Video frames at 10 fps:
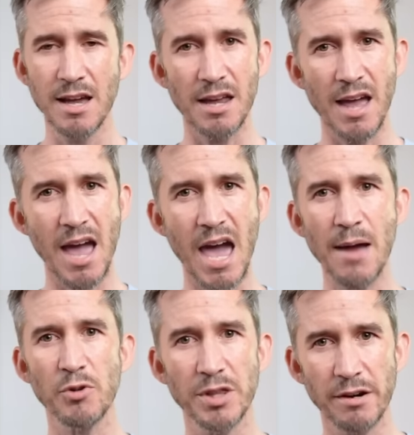and
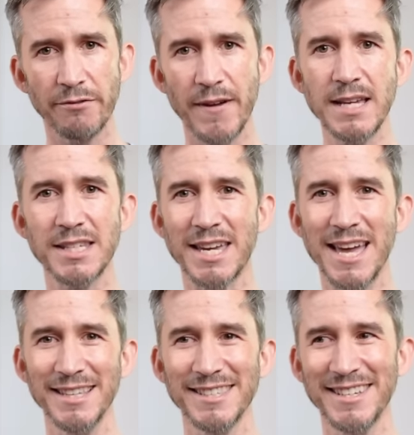hammer their face
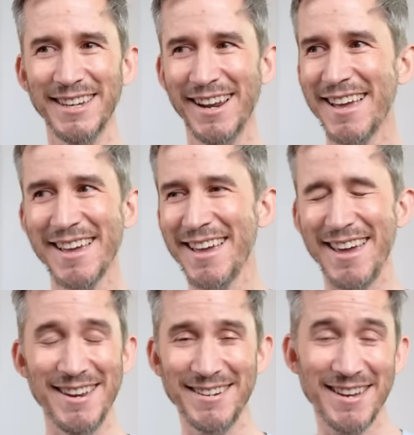against it.
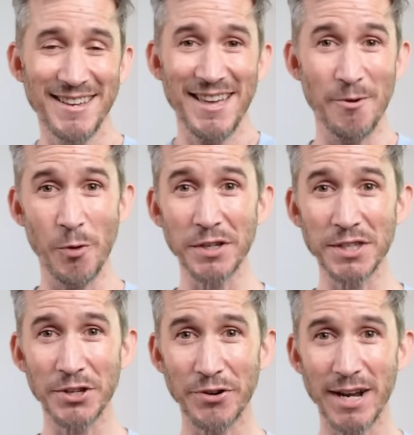And that
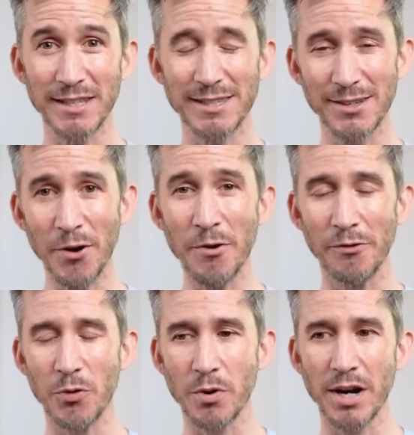wasn't the right
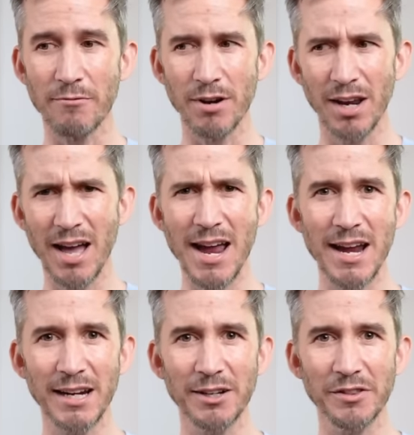solve. We were kind of
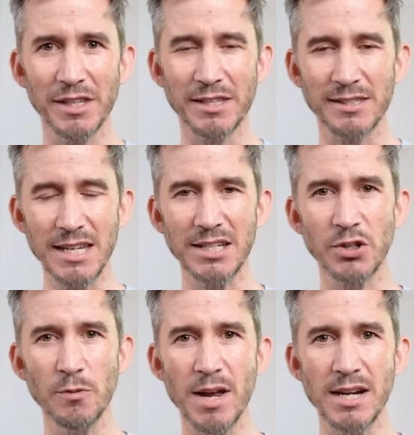relying on this D
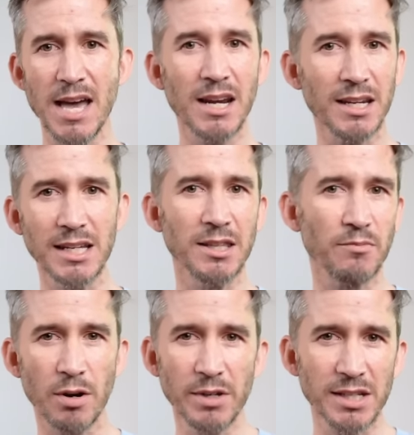two mentality that
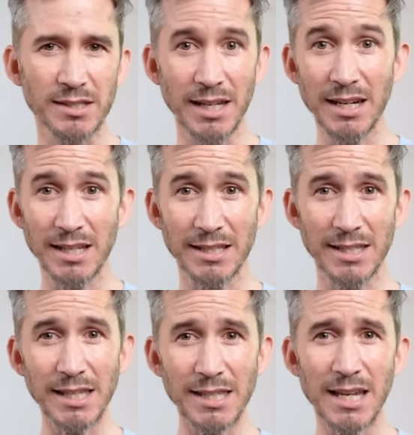probably just didn't
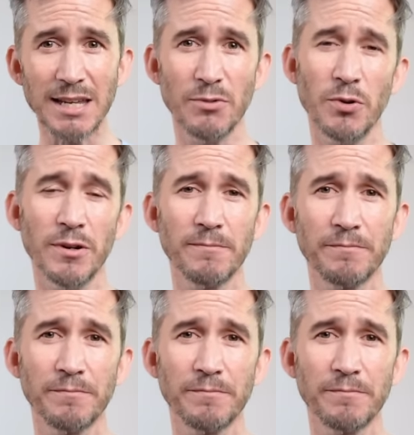exist anymore.